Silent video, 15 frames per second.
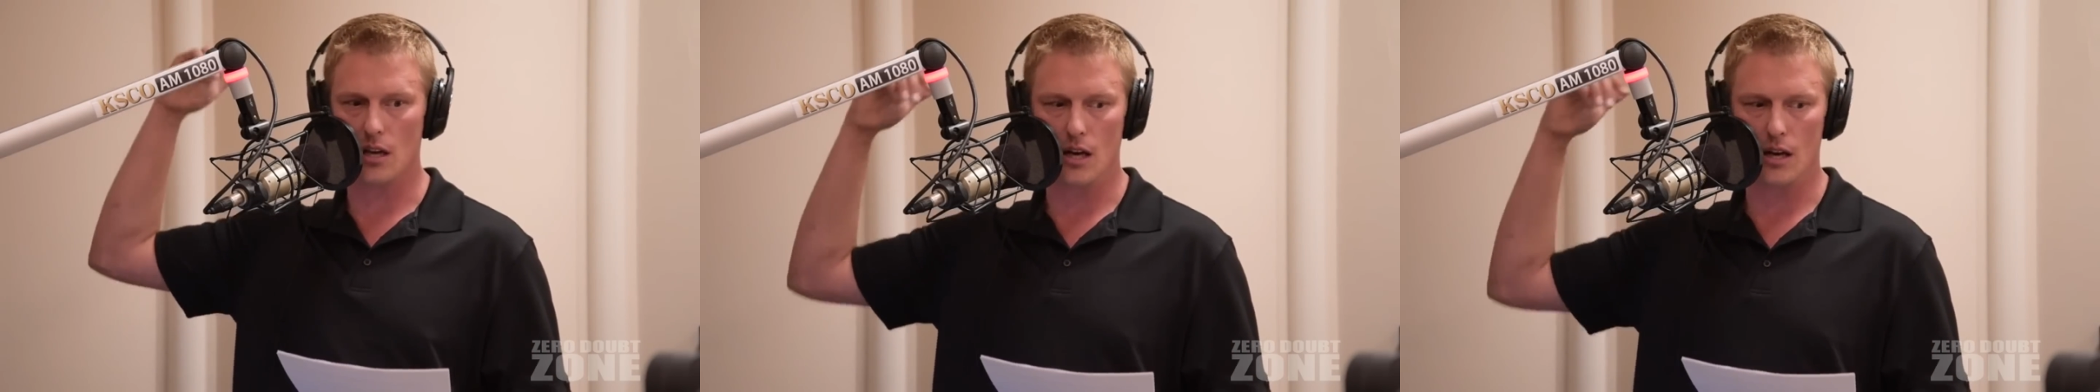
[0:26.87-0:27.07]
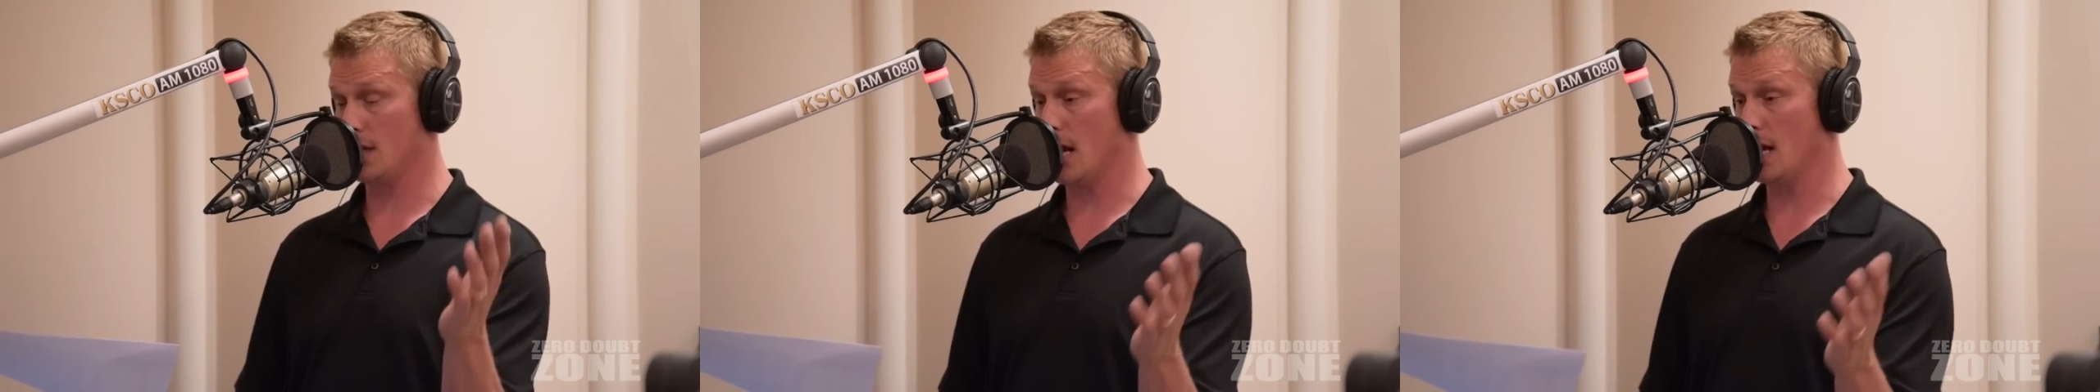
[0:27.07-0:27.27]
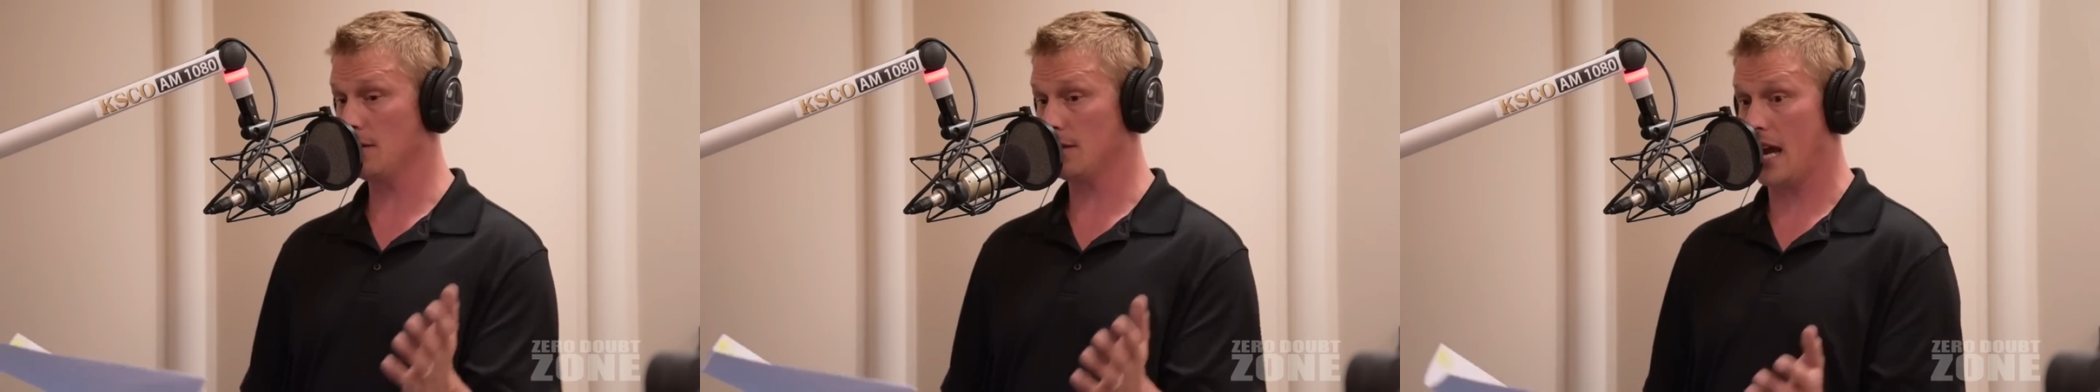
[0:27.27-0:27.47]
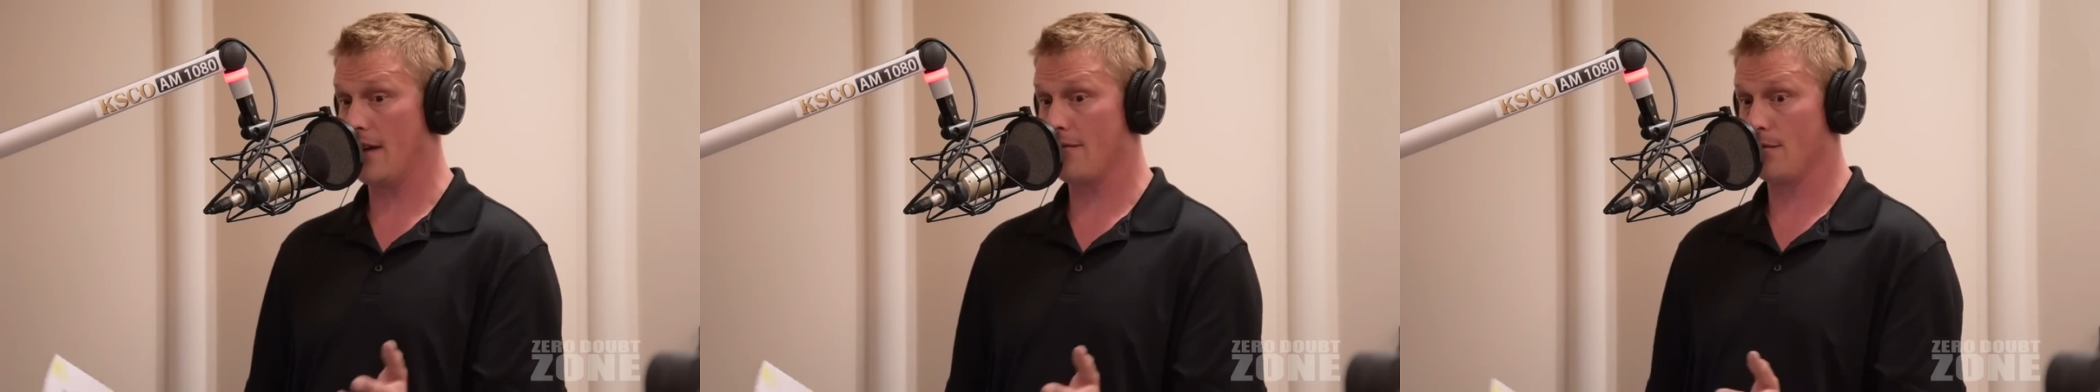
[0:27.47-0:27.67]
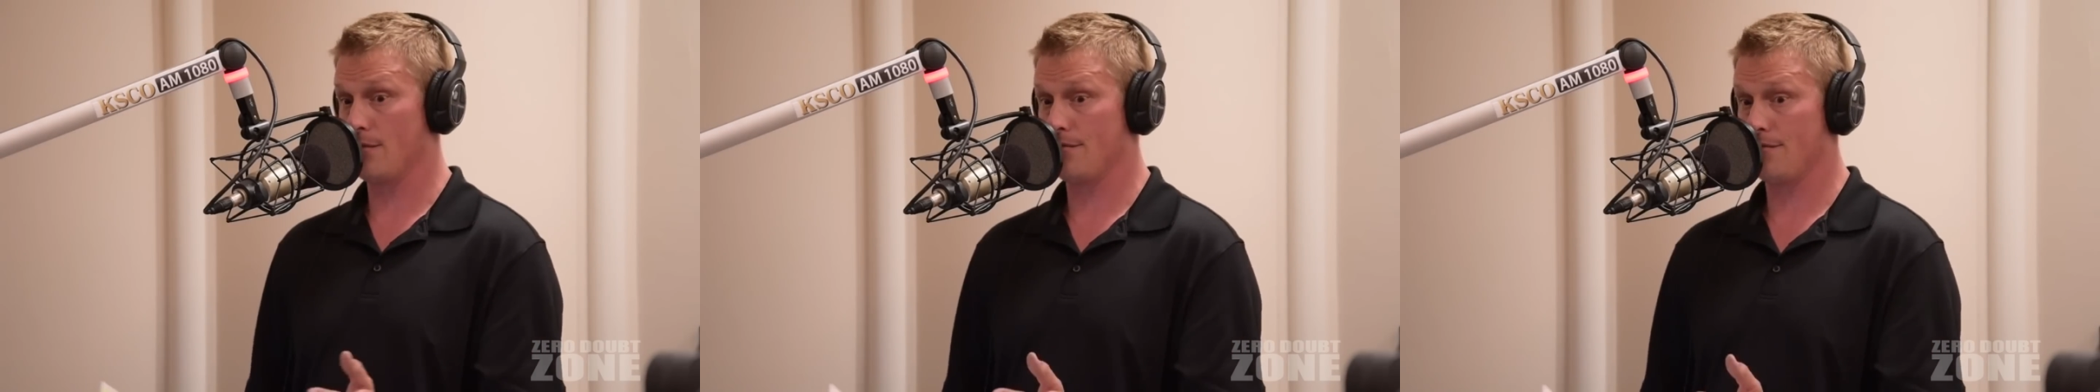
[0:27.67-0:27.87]
the dentist
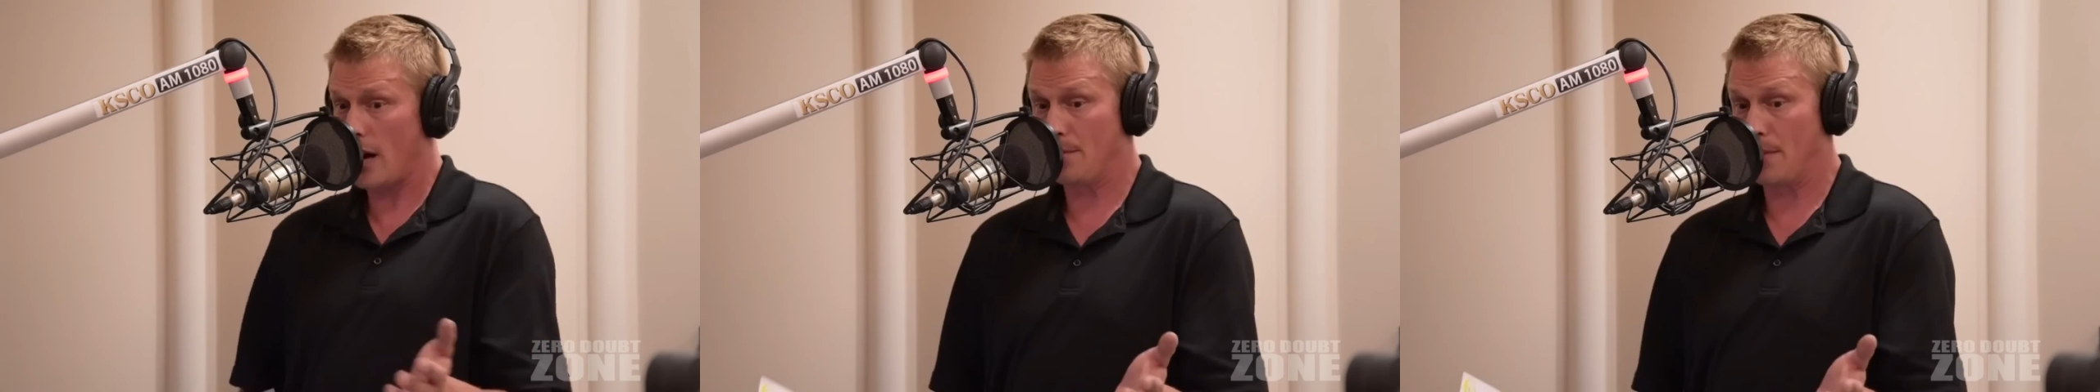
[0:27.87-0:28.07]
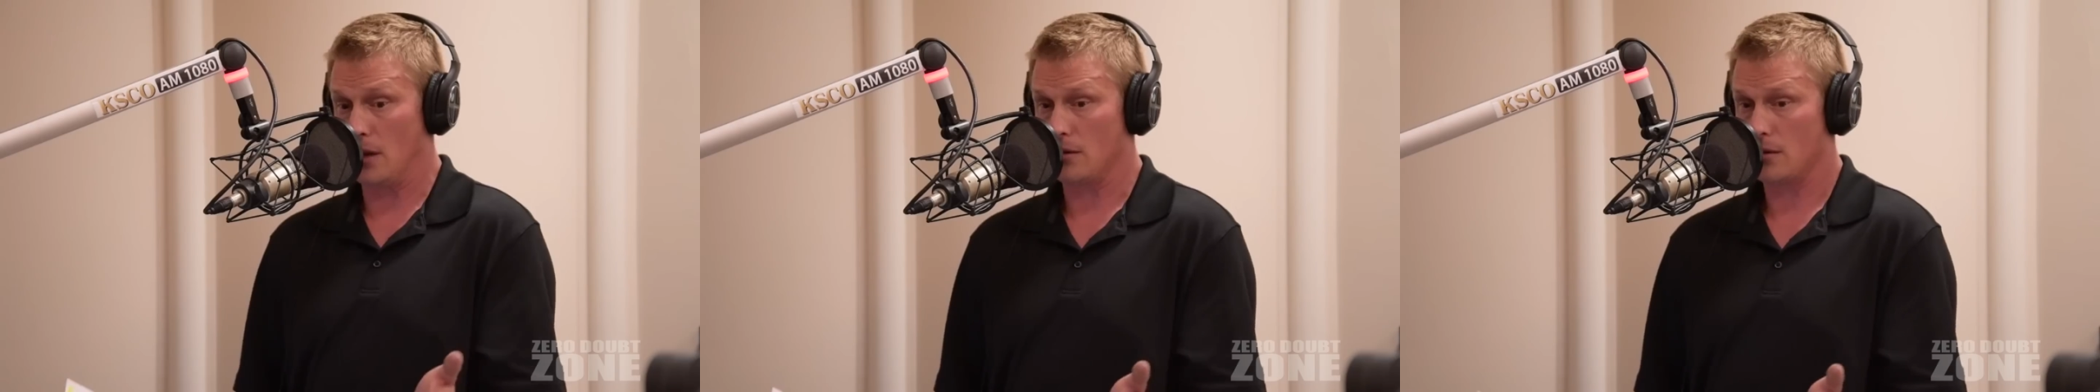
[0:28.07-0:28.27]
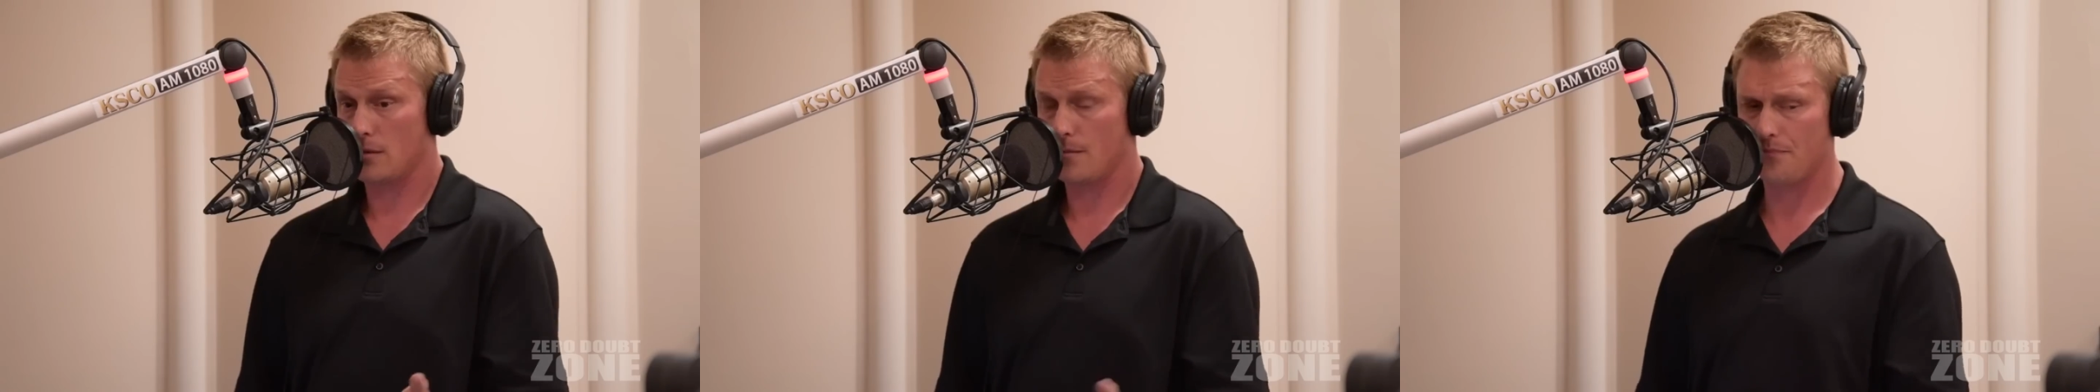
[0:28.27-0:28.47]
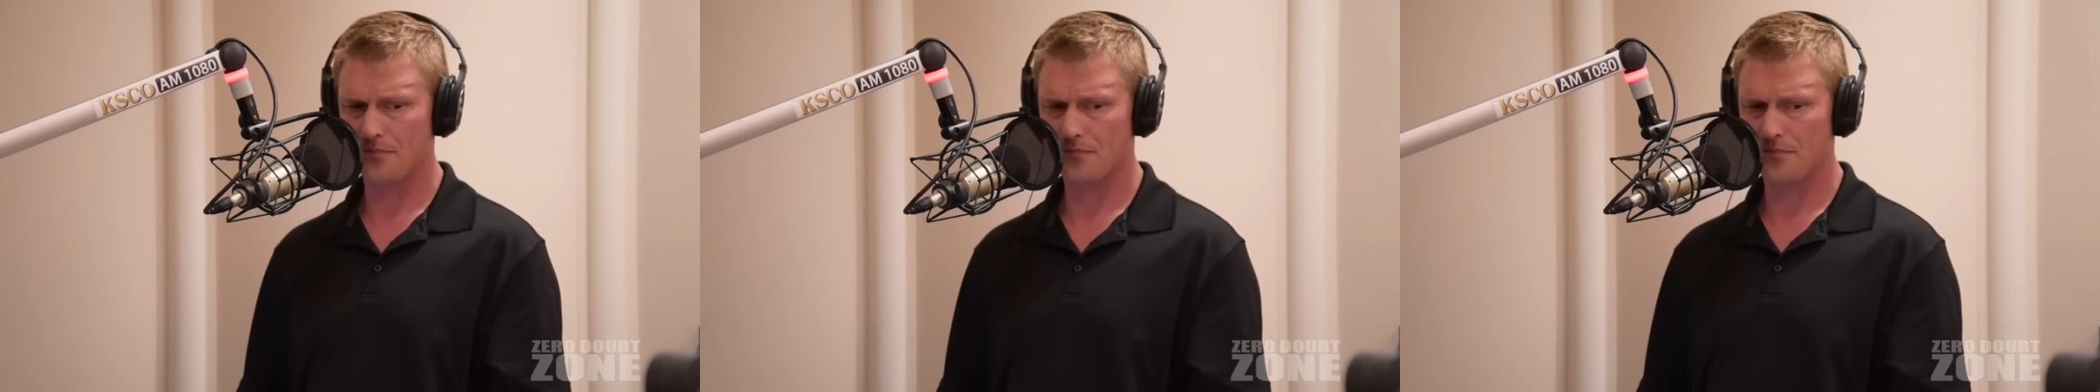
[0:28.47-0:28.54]
gave him fluoride pills.